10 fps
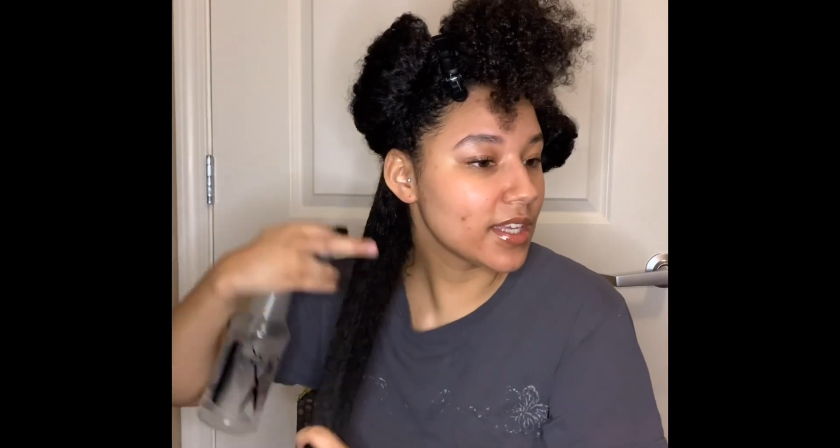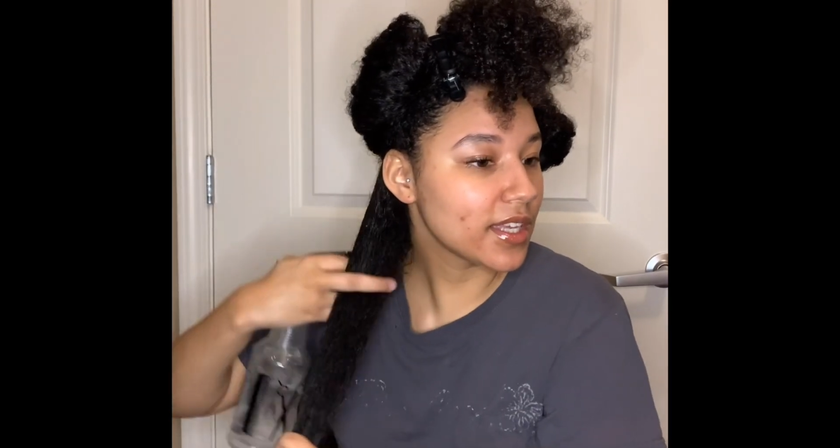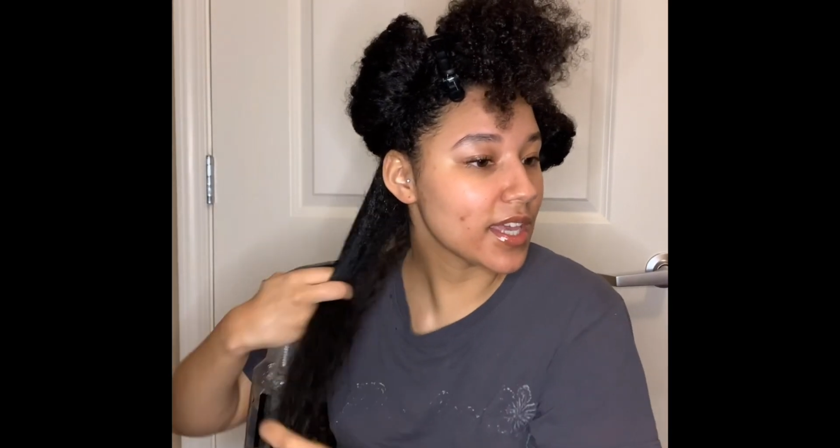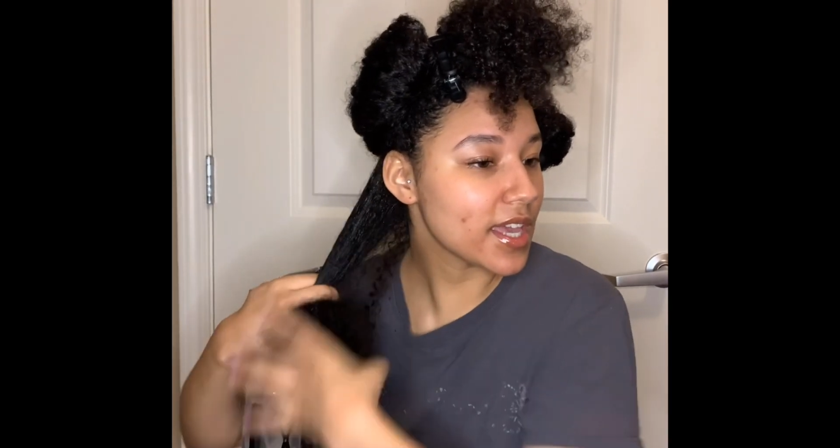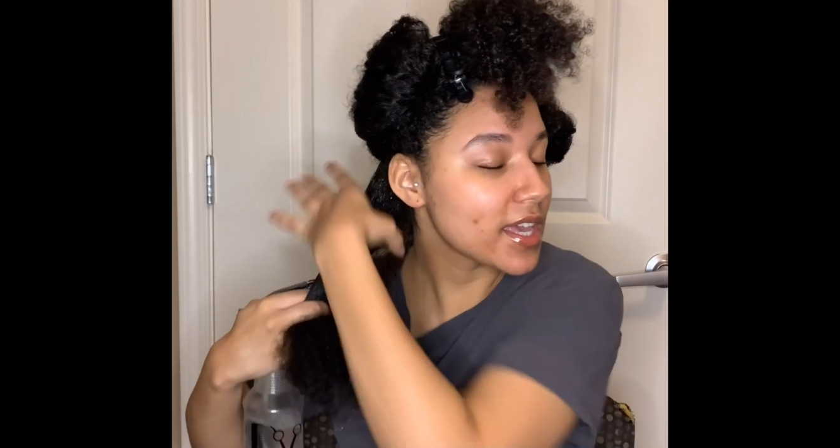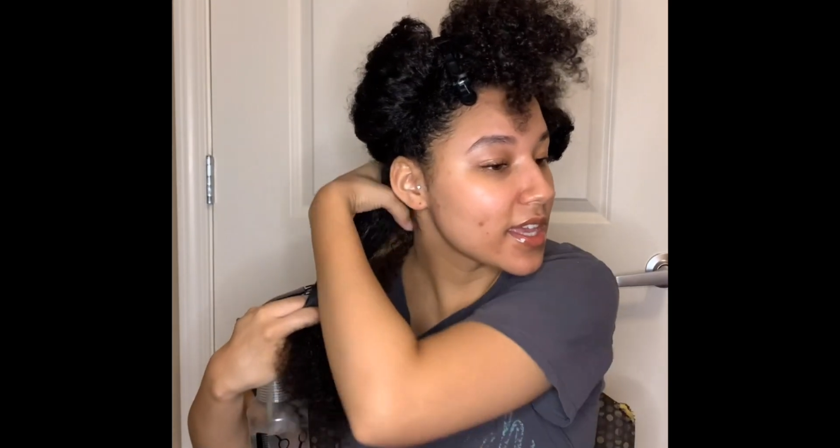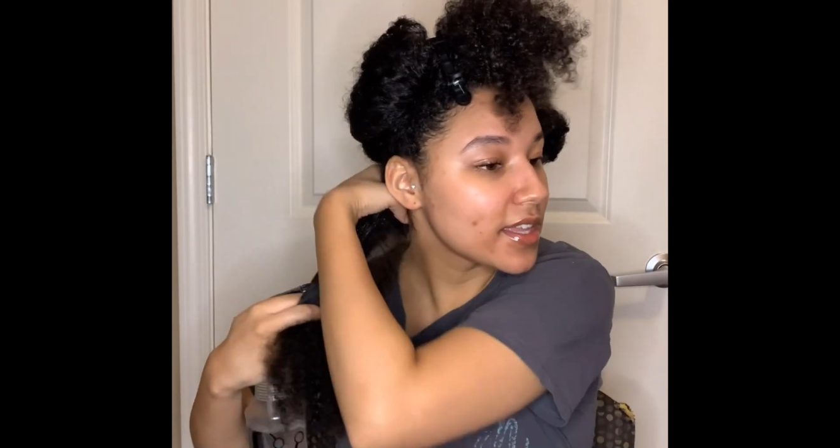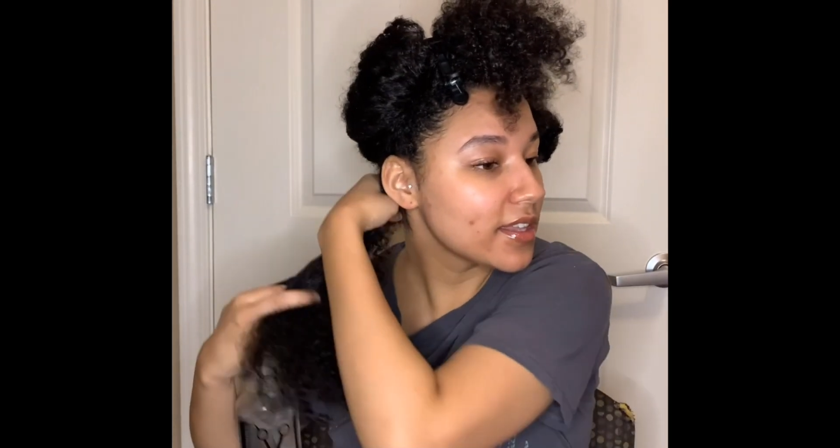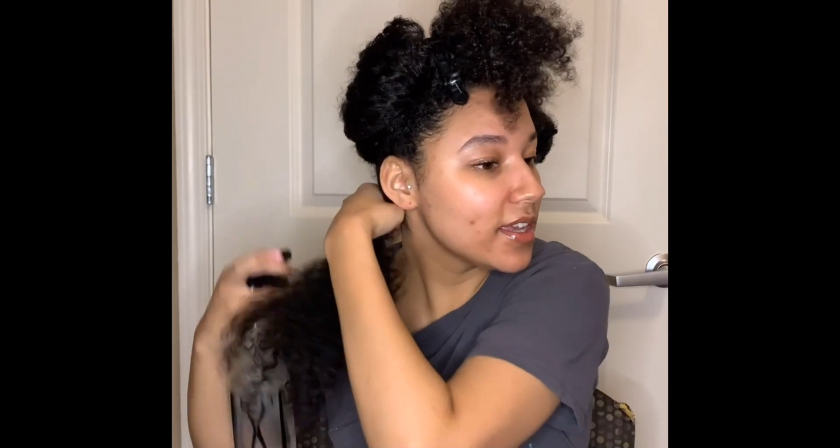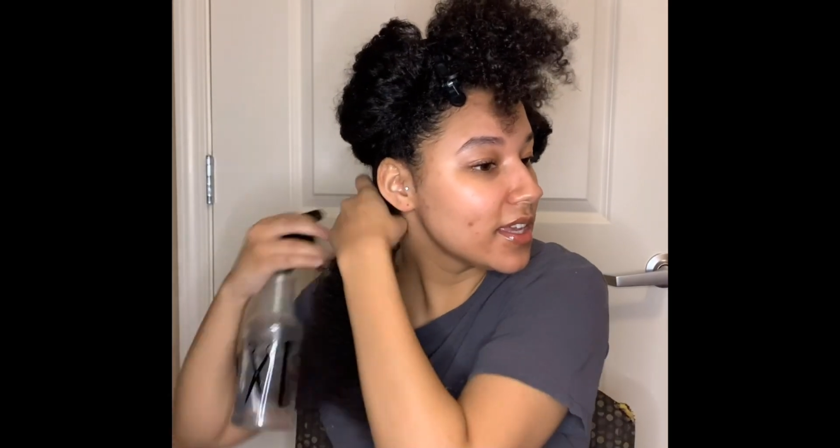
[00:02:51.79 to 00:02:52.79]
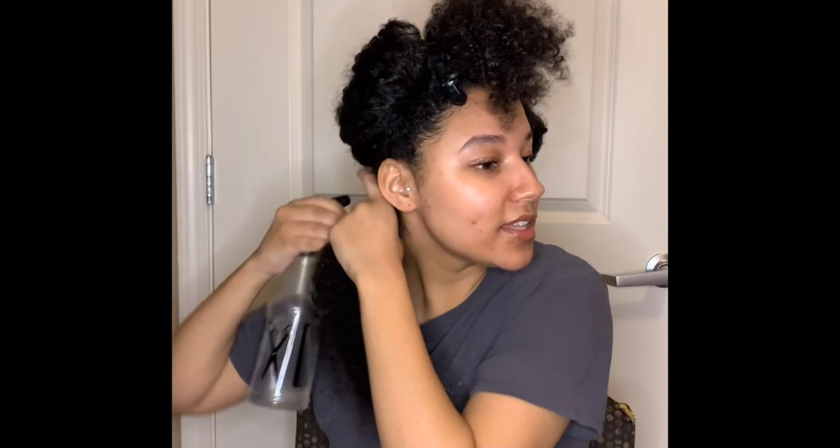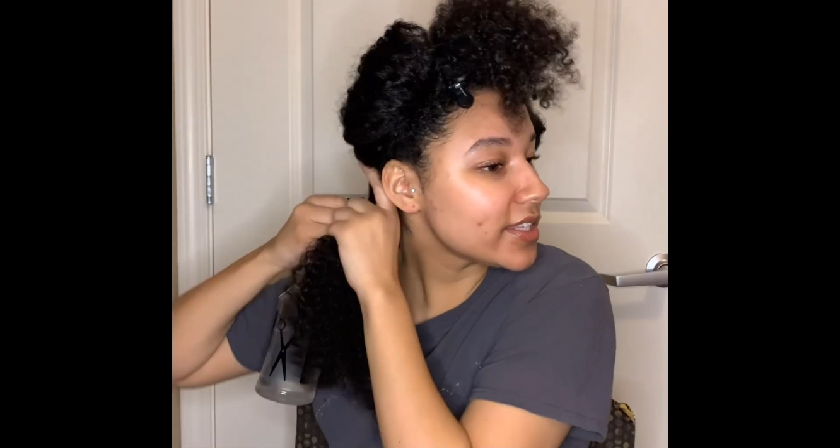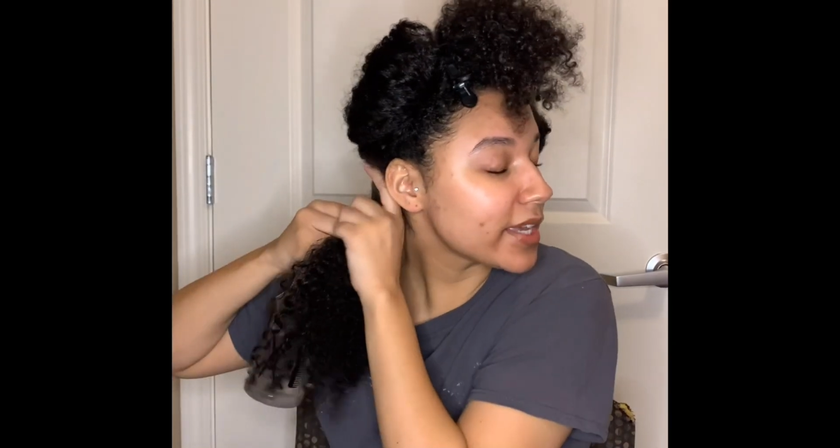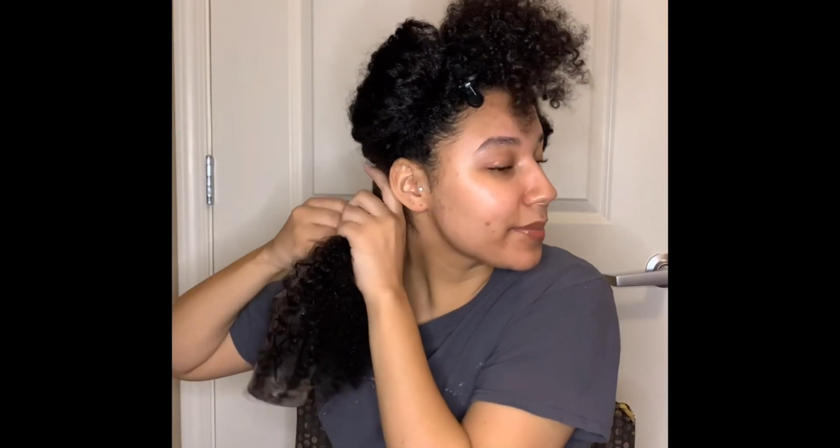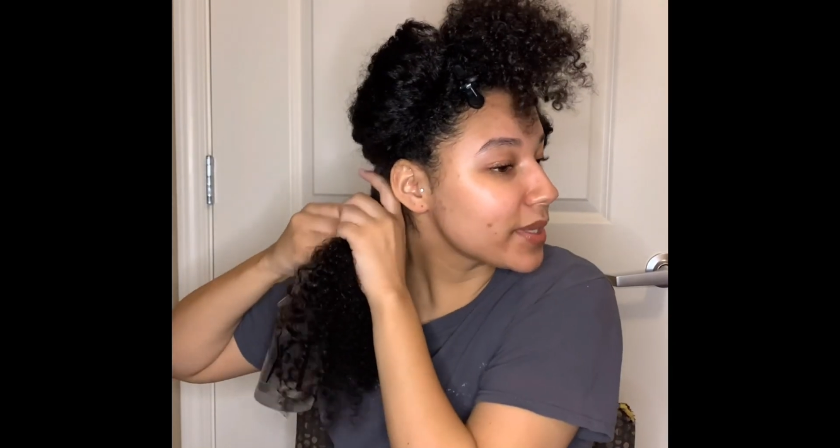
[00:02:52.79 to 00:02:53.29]
and
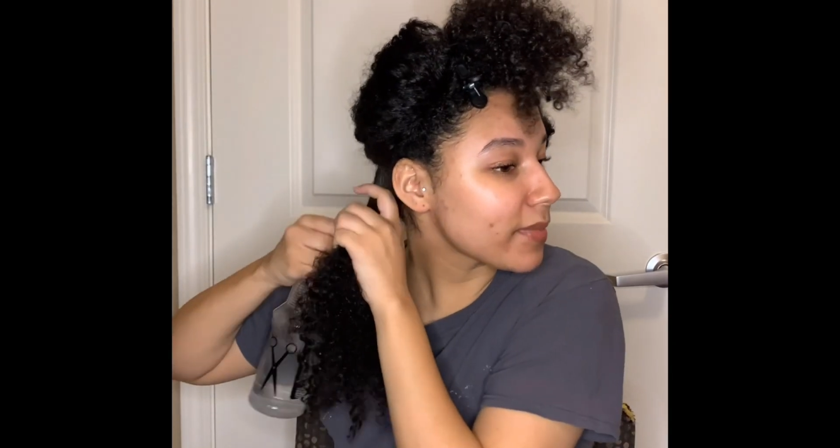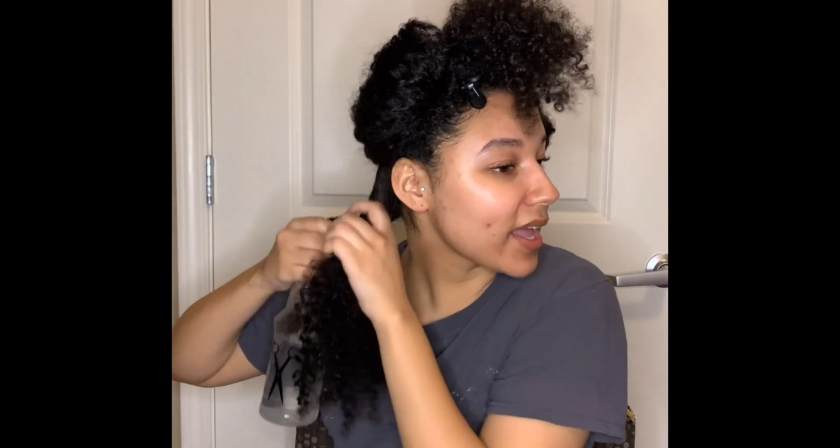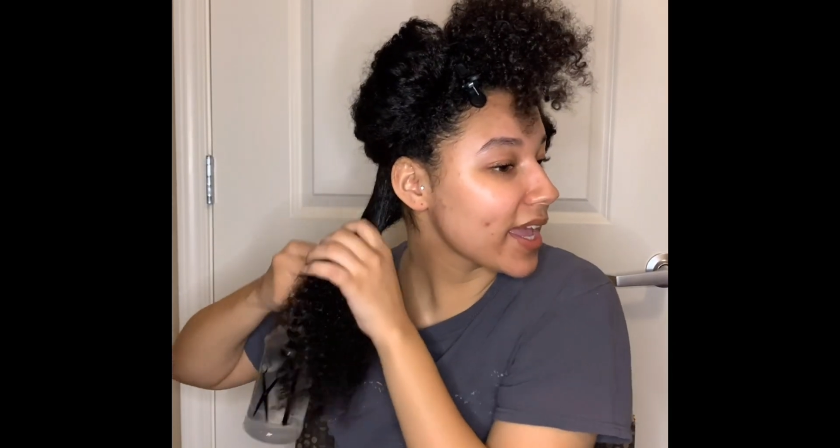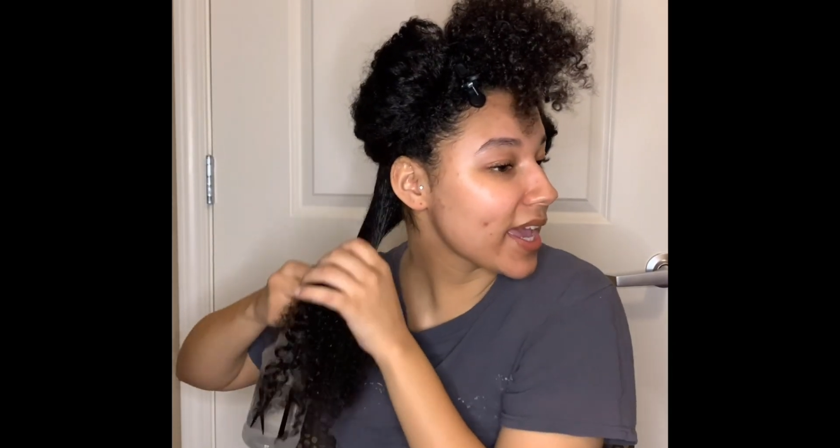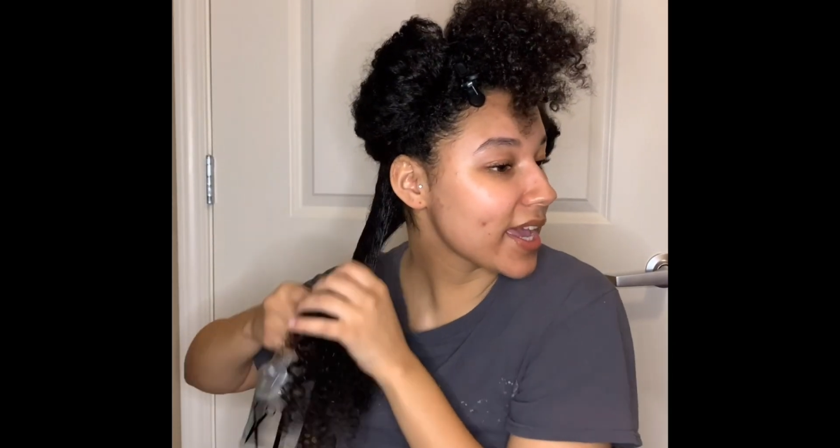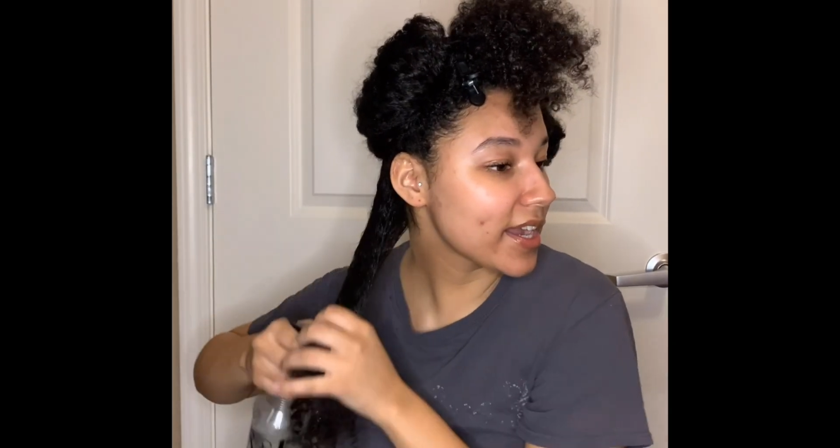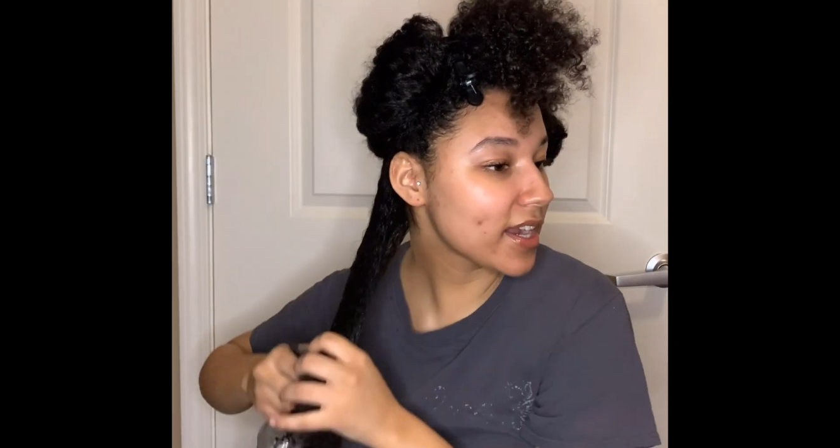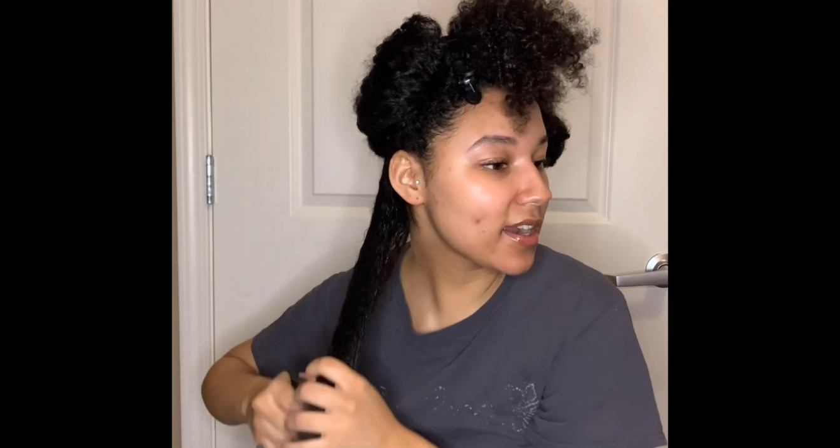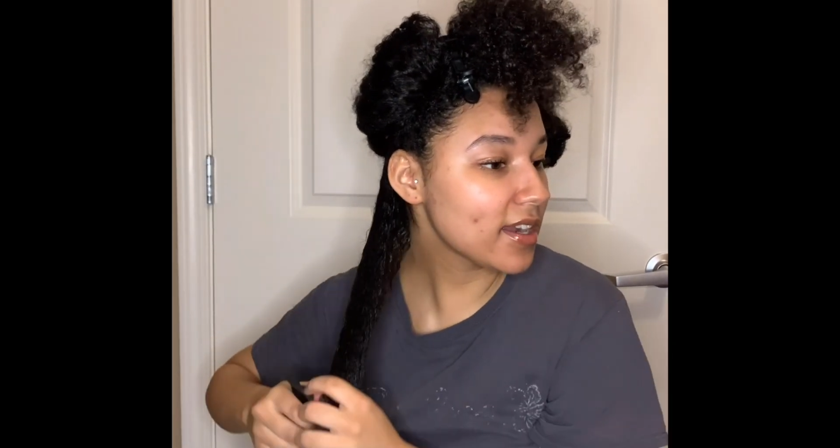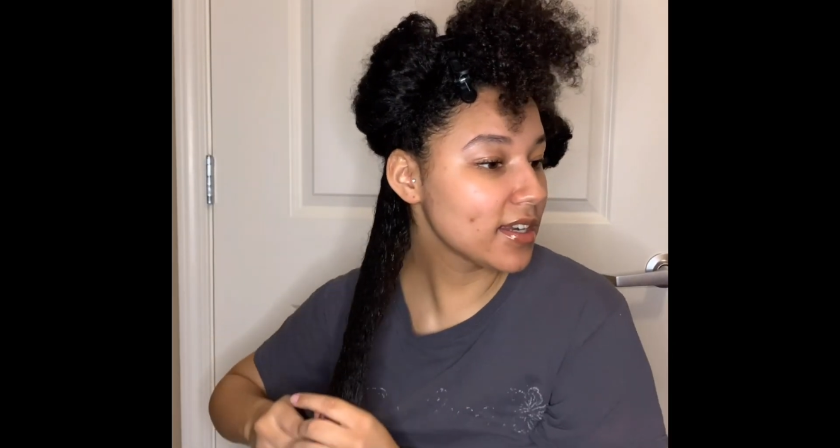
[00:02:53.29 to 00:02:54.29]
dampen my hair.